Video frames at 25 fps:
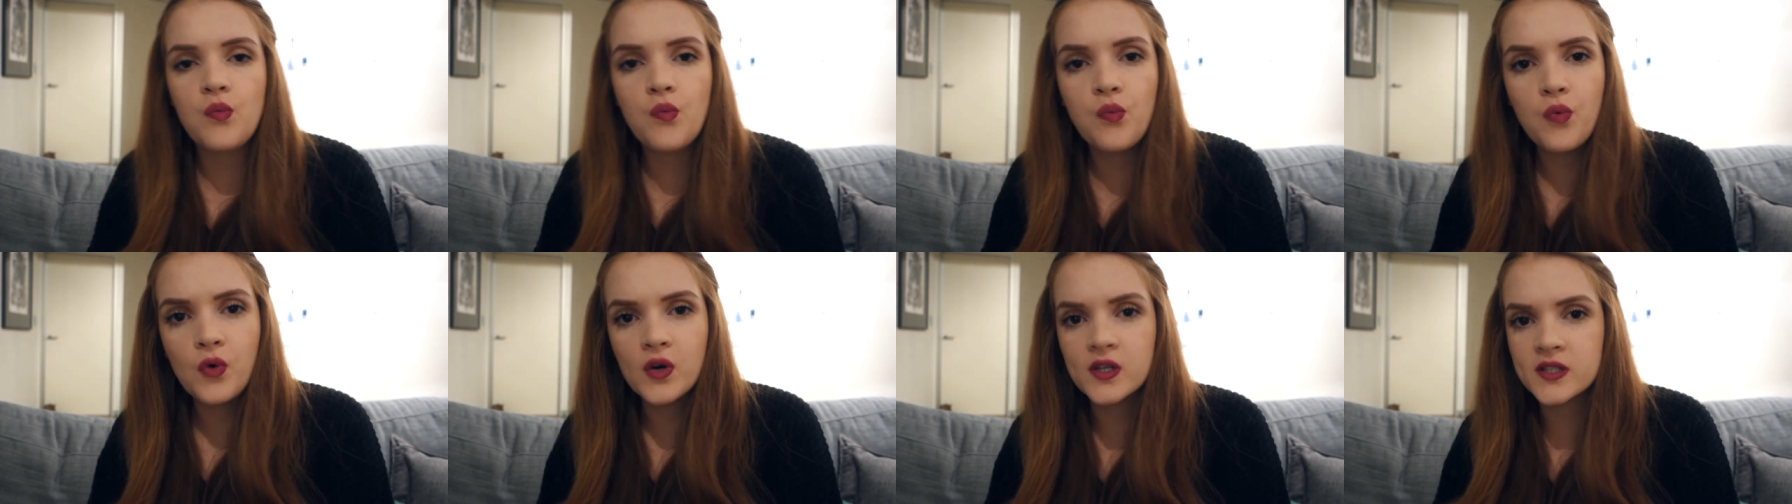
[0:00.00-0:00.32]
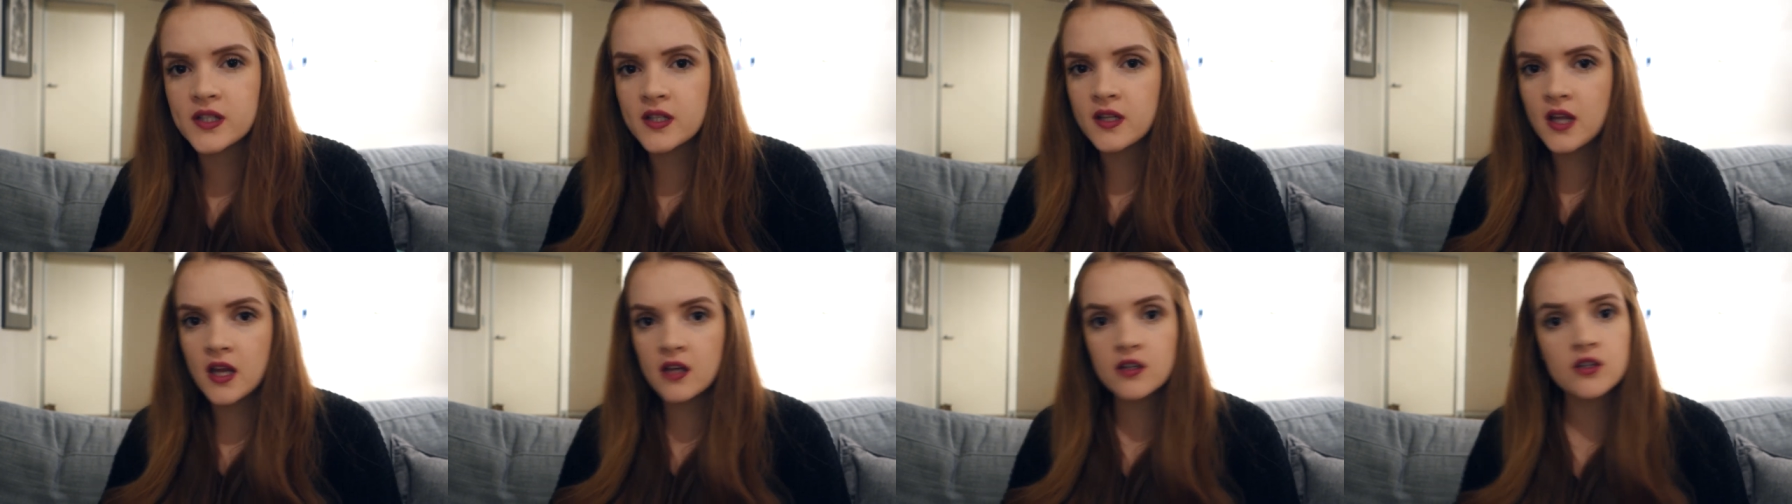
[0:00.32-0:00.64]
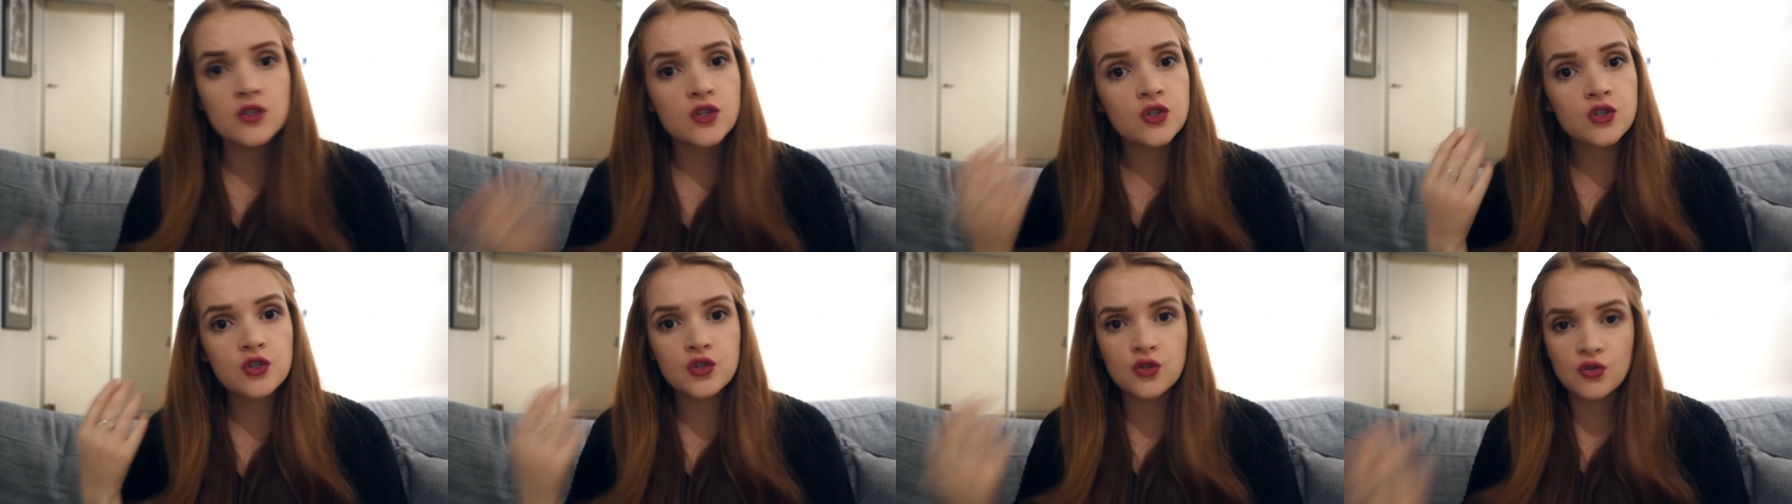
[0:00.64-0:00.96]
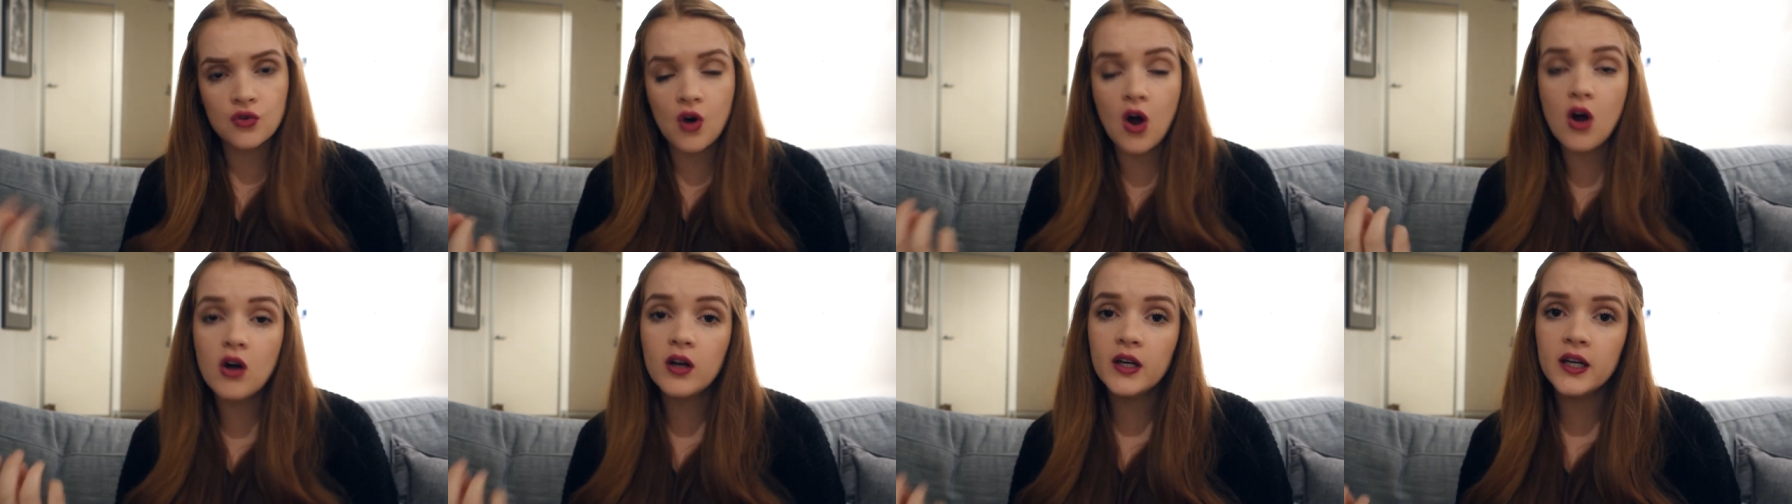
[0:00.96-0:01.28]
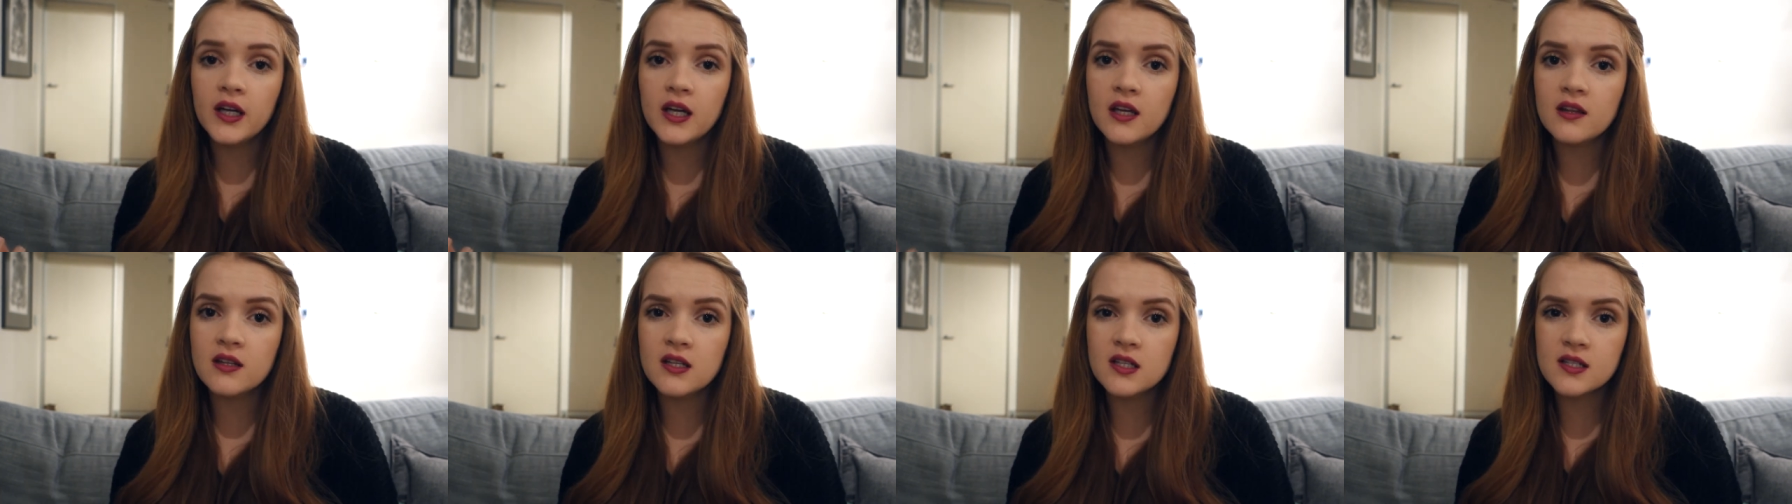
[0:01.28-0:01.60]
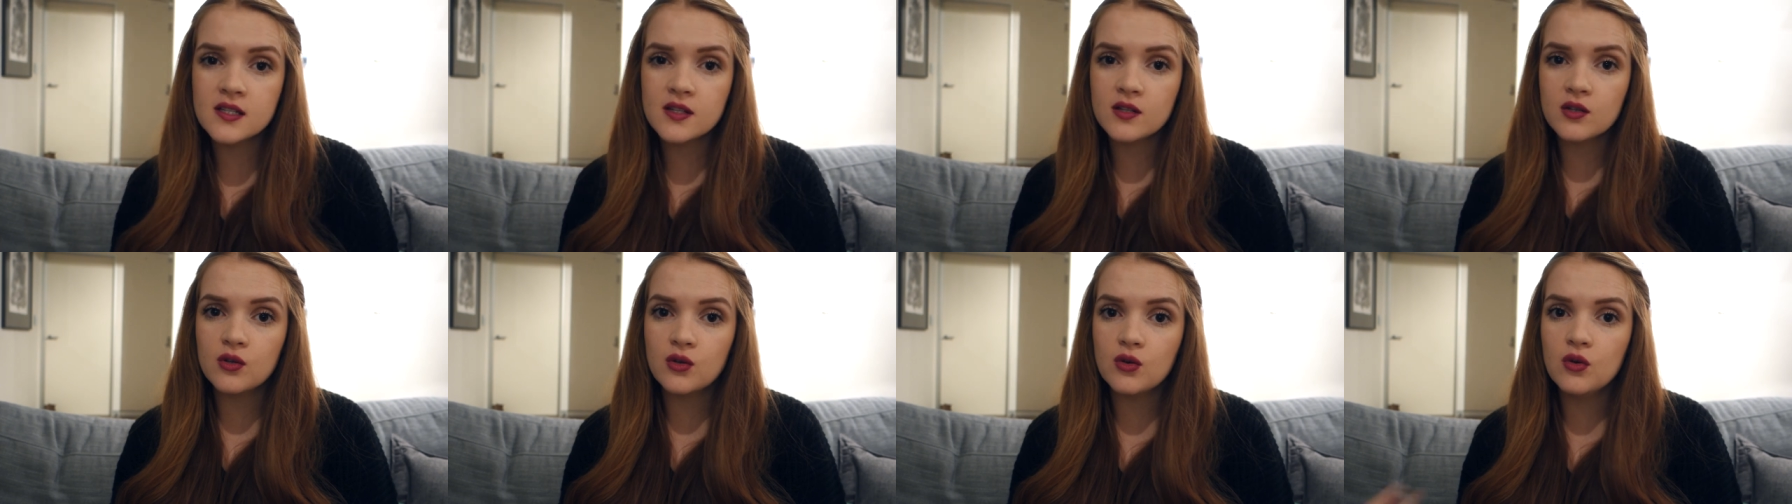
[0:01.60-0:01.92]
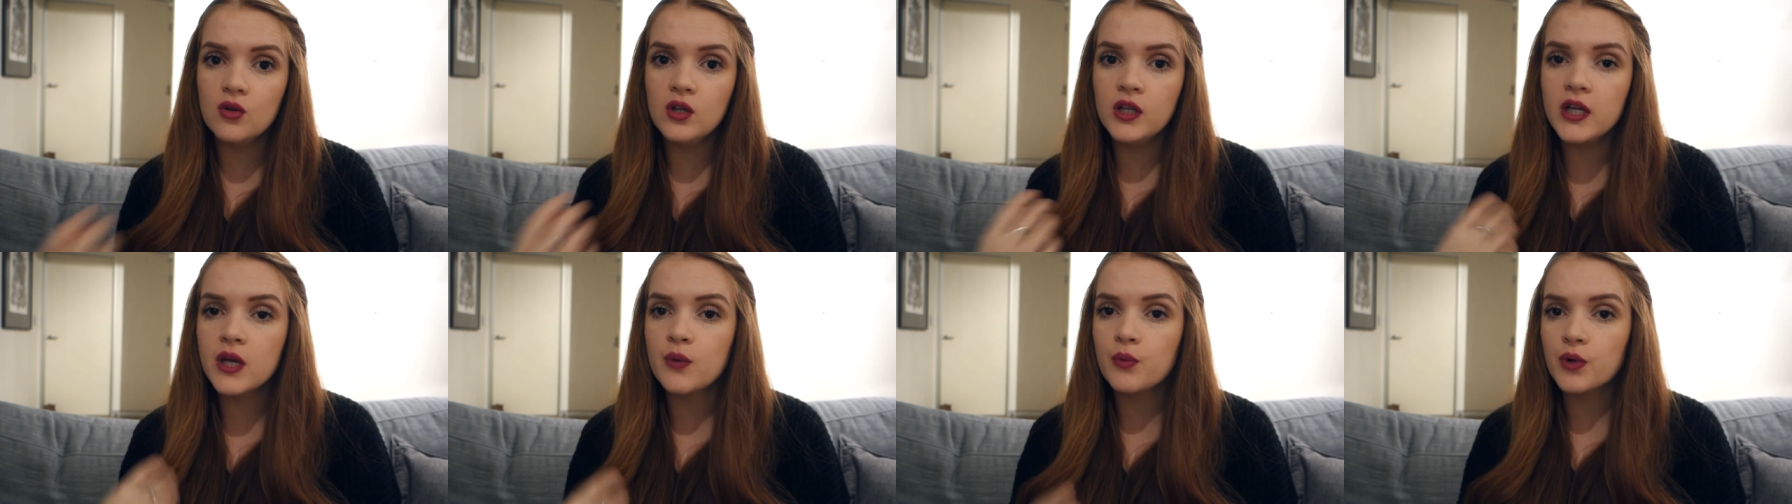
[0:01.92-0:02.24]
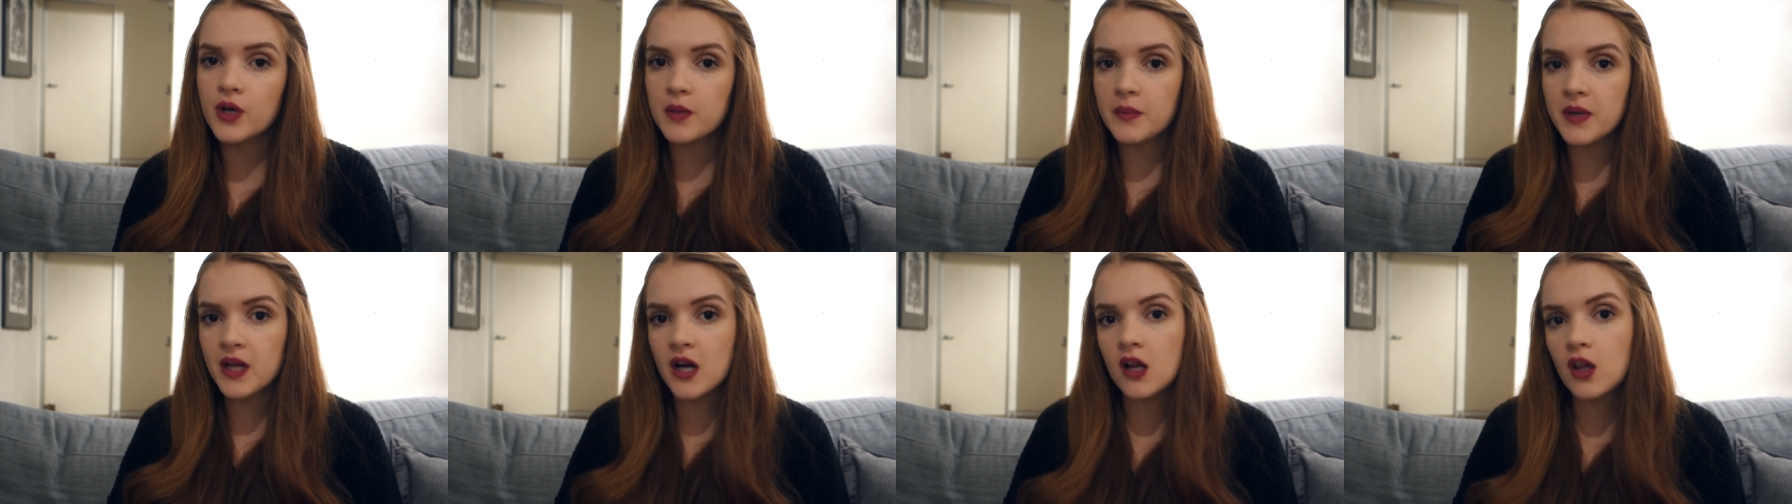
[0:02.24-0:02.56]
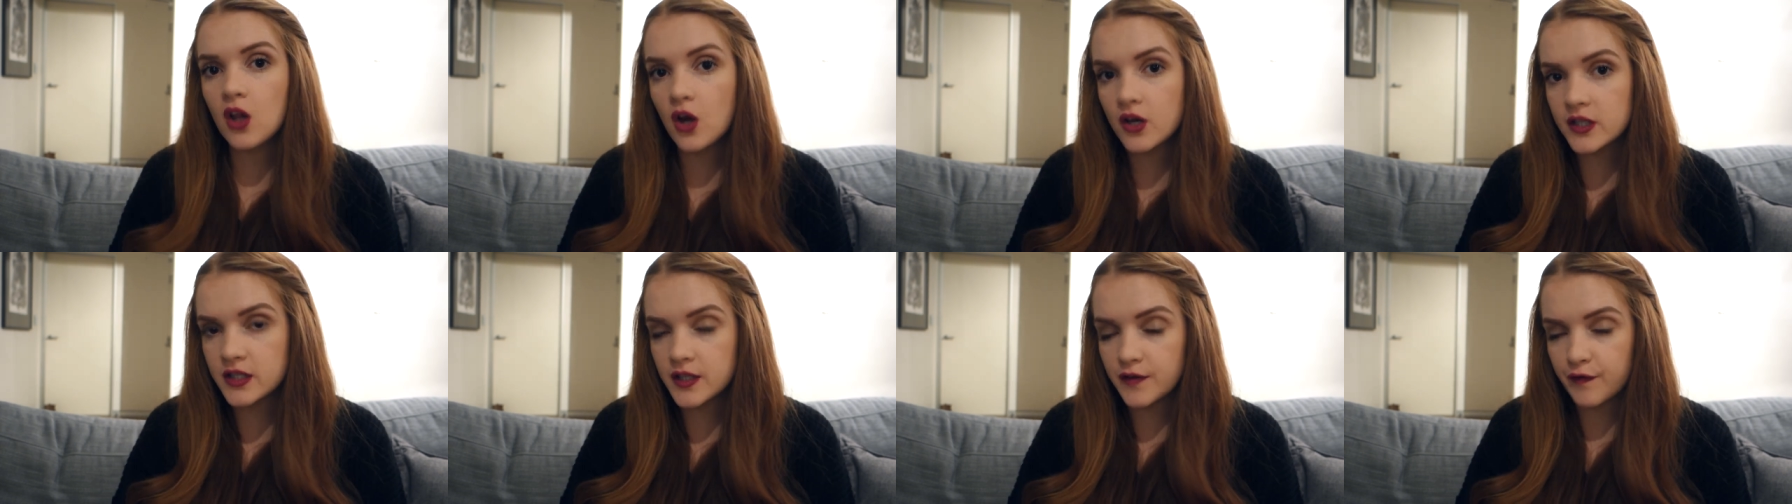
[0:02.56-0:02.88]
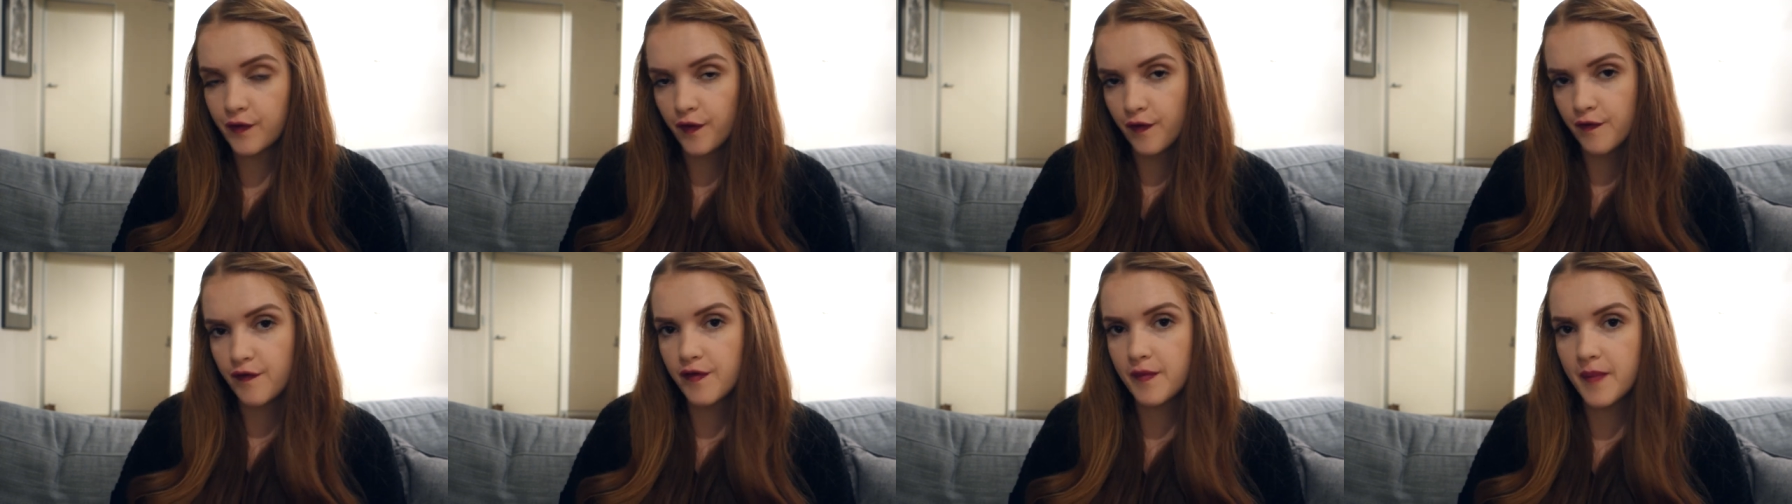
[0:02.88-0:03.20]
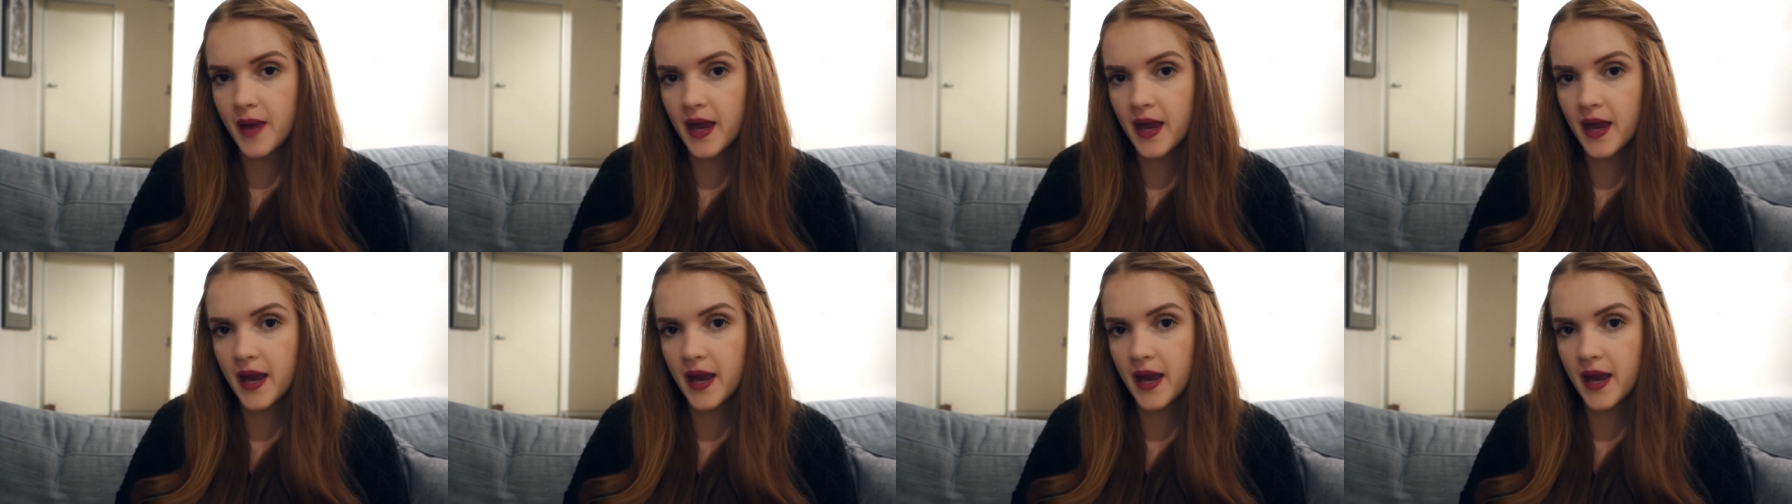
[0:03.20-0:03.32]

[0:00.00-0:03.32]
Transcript: wasn't as strong in this school, it would have been a lot different for